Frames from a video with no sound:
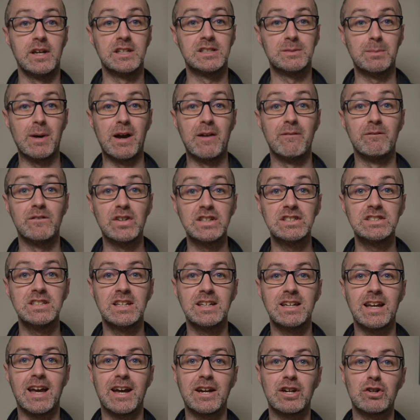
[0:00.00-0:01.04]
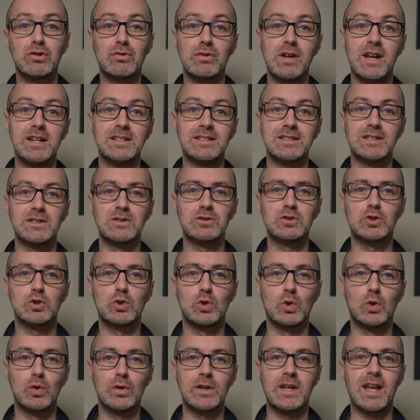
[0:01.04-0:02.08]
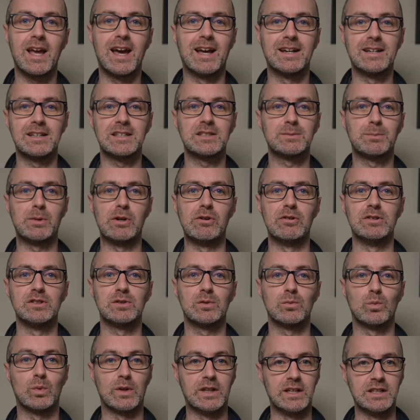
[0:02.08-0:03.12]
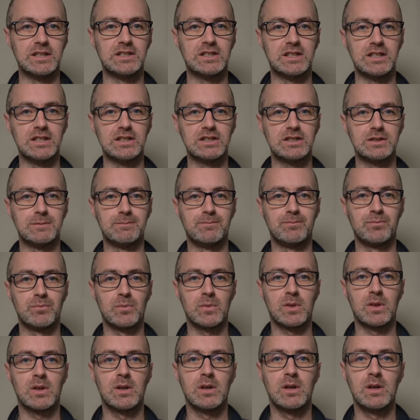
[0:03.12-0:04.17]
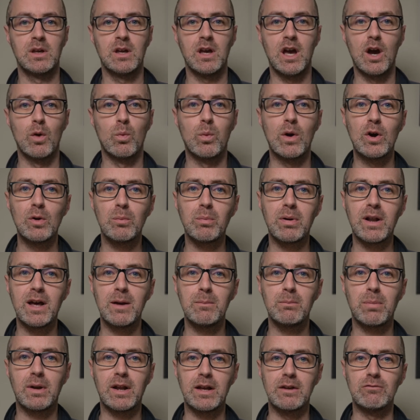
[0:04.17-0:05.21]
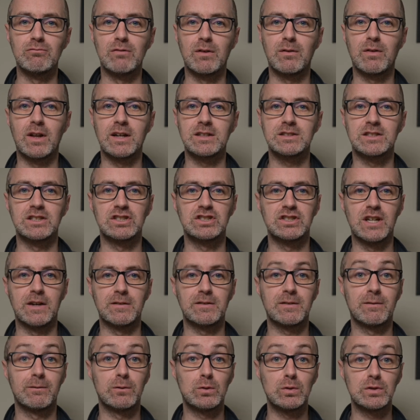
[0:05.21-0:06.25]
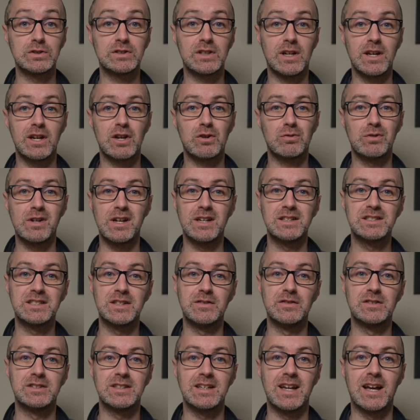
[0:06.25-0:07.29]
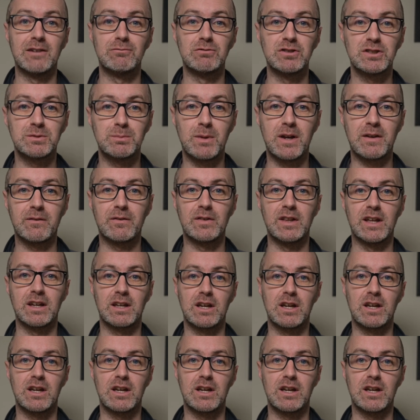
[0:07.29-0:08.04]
It's about envisioning and creating a story and experience with each dish. A well-planned plate reflects the chef's foresight, creativity and respect for their